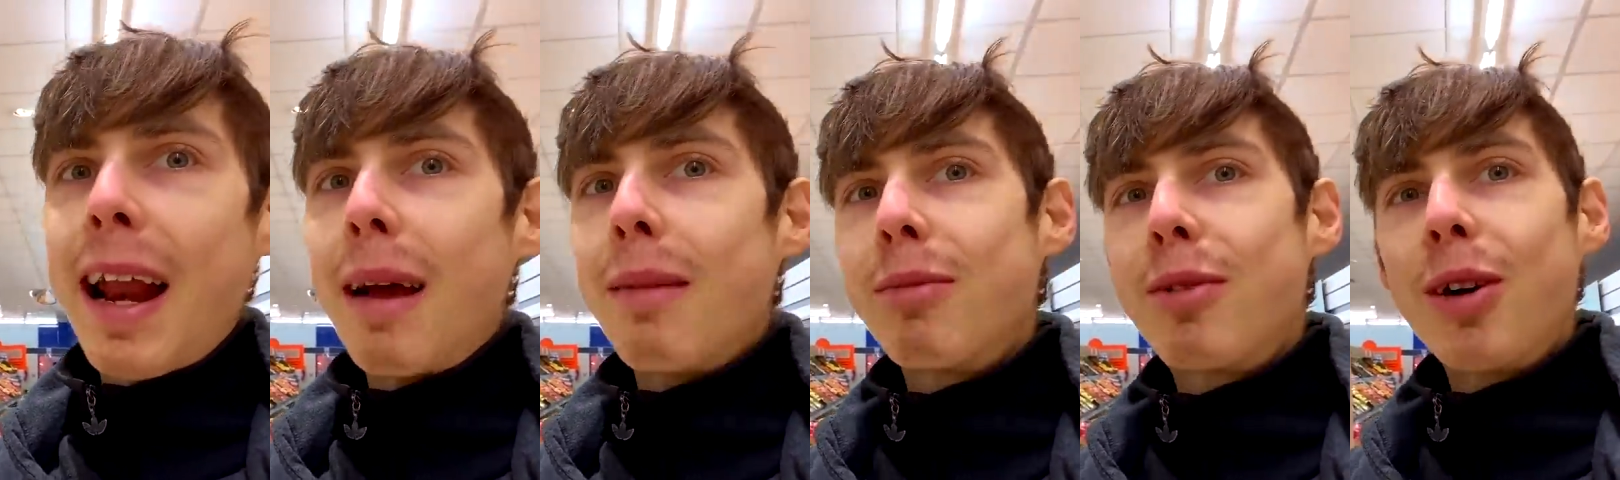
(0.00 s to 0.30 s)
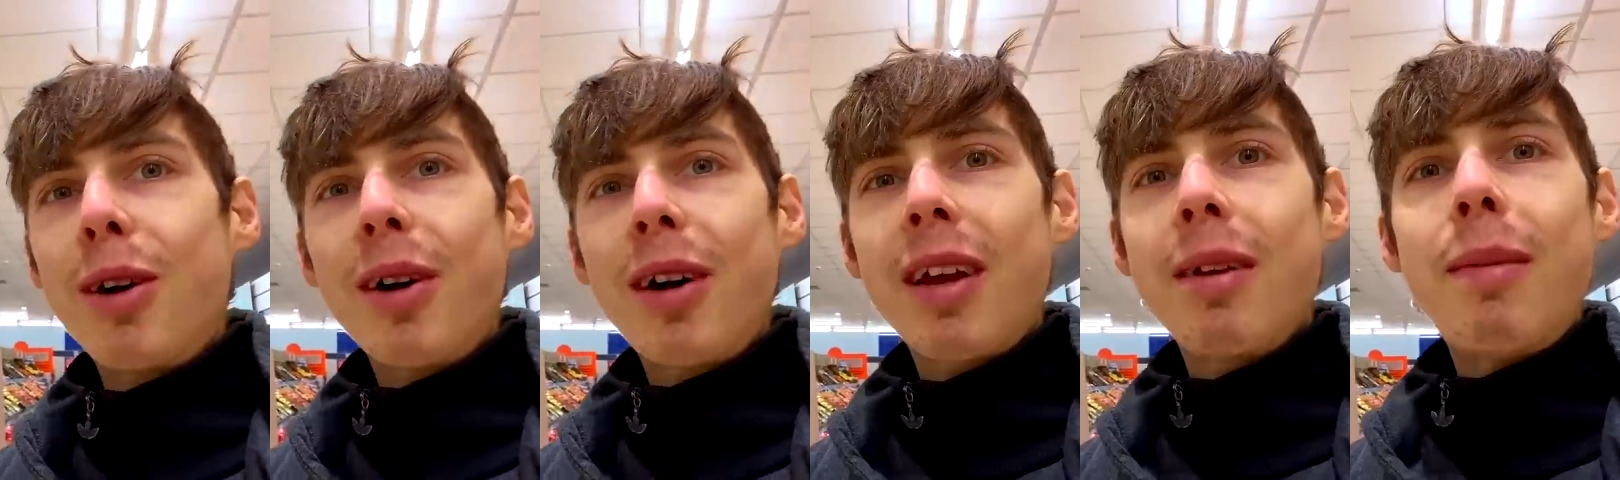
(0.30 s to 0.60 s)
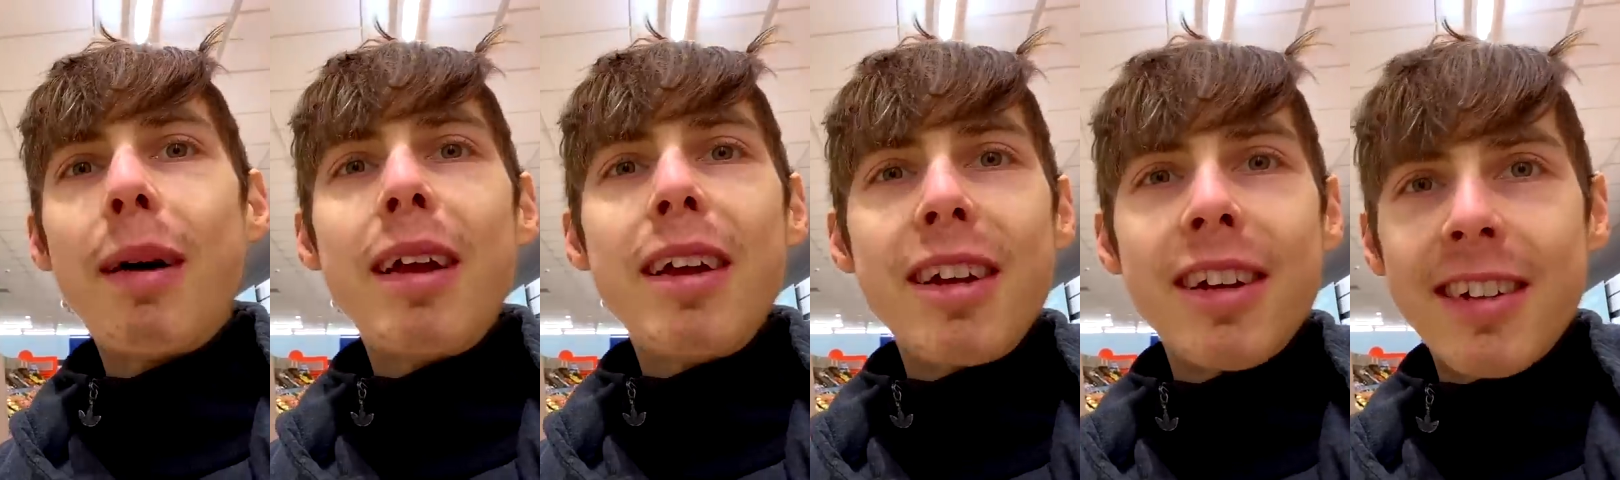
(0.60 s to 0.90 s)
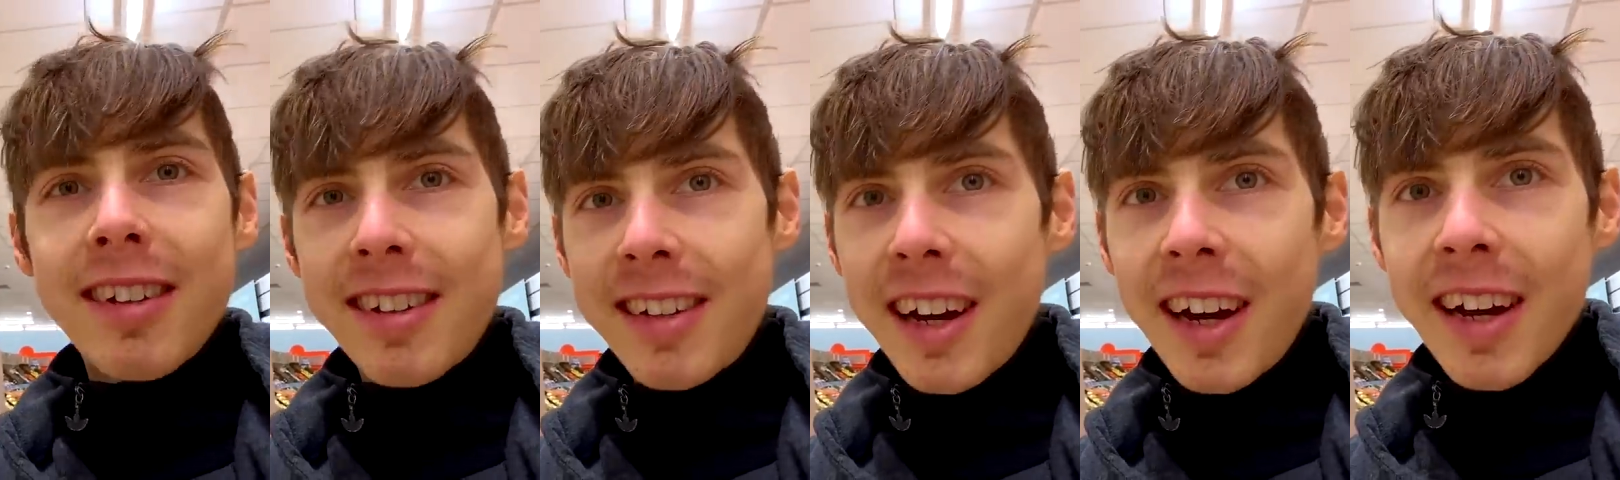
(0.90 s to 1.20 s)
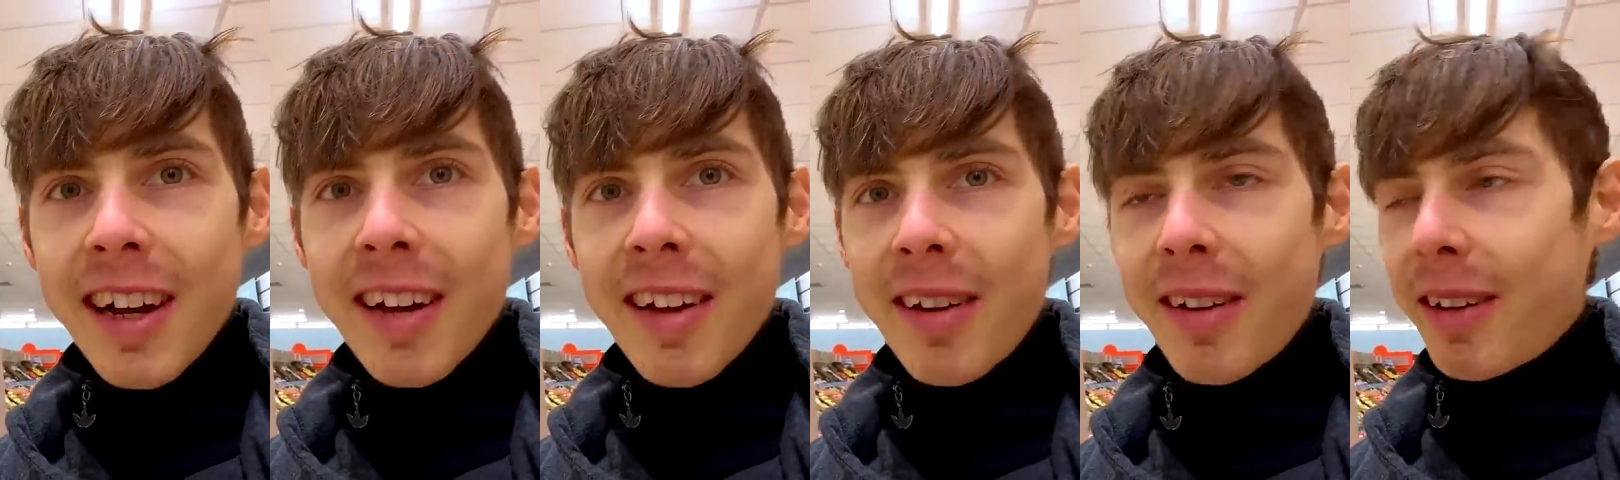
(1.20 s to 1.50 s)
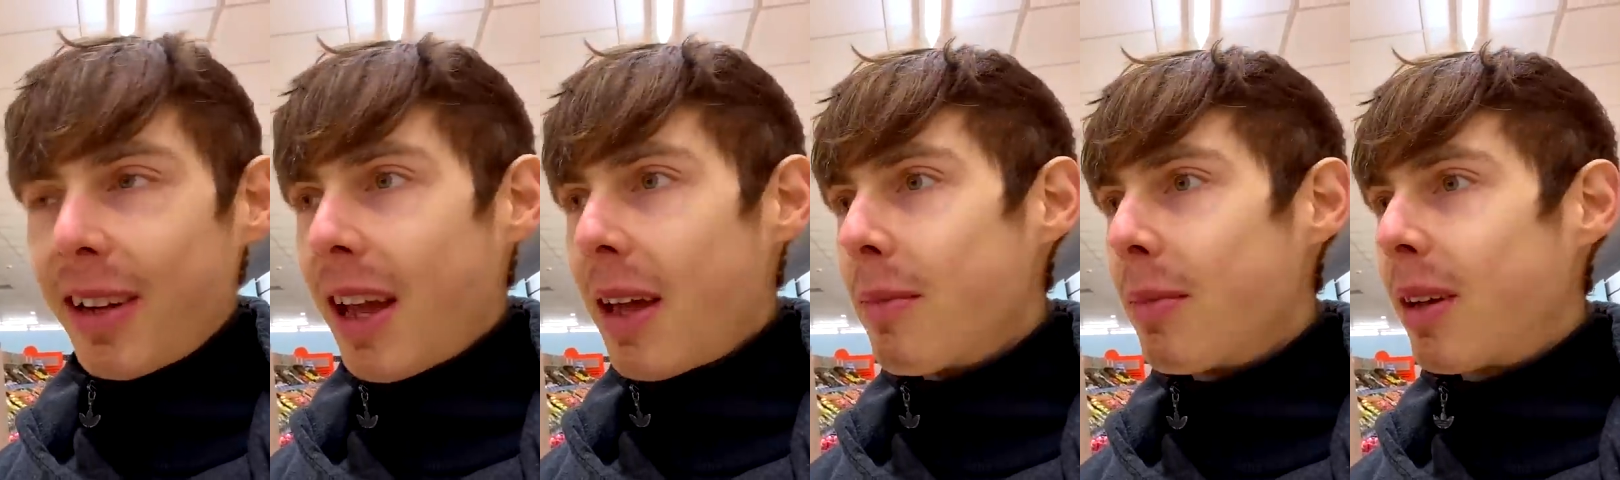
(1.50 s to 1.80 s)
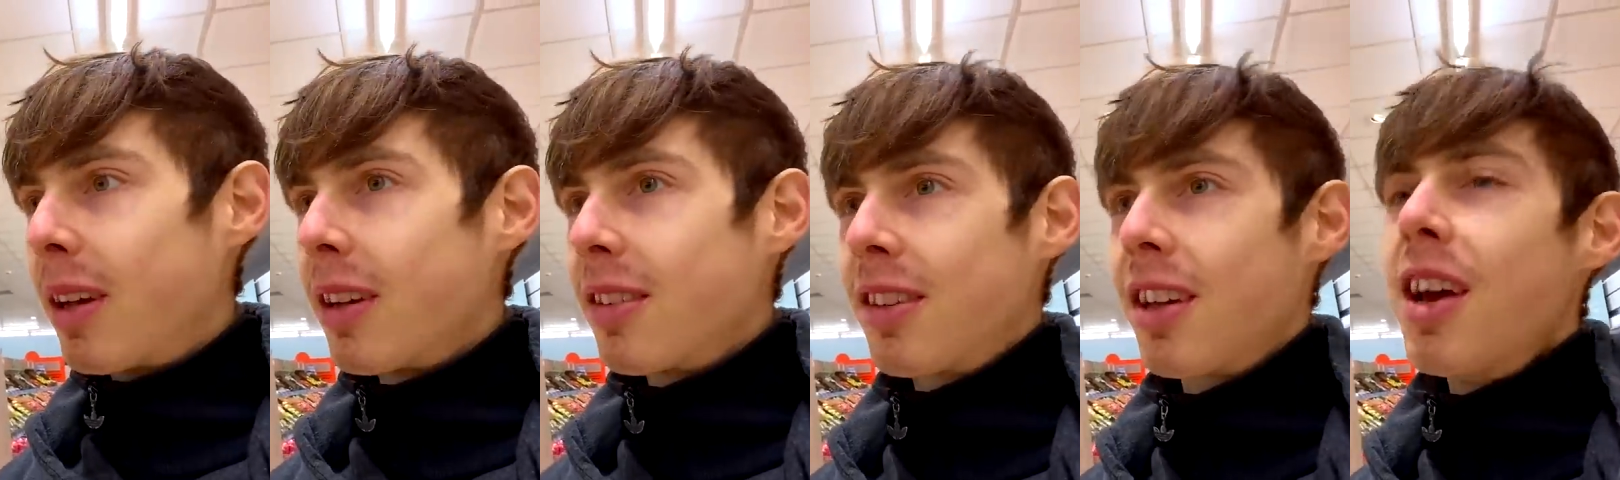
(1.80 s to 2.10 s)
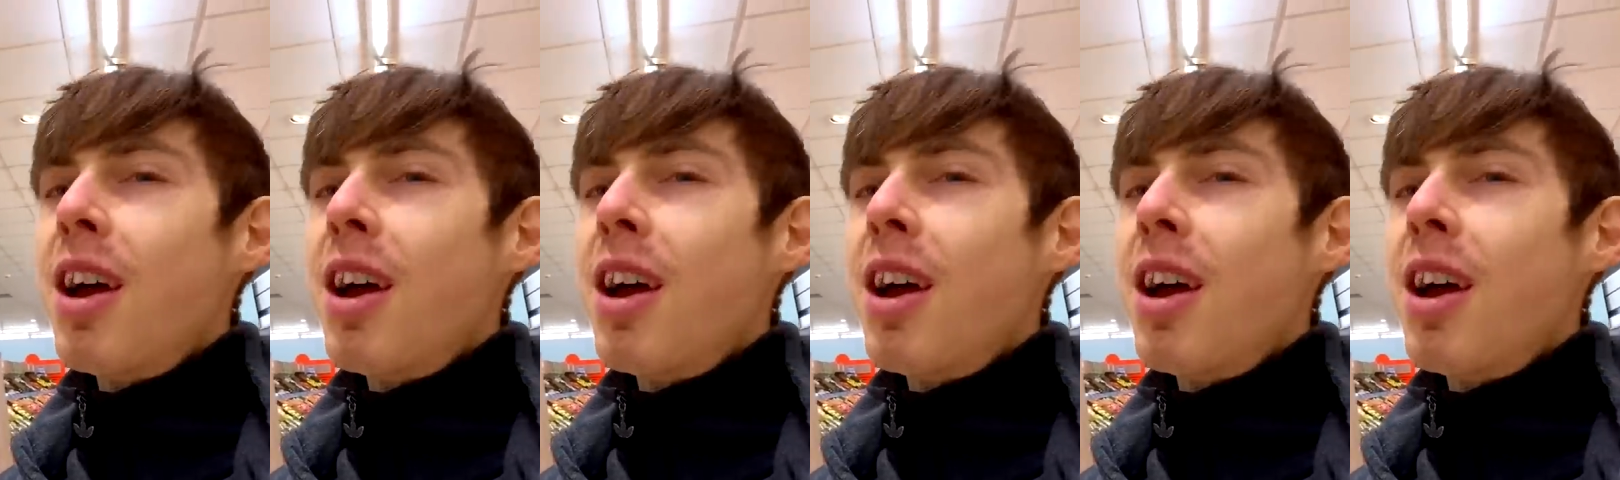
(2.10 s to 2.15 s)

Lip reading: I'm talking about your diet, okay? Because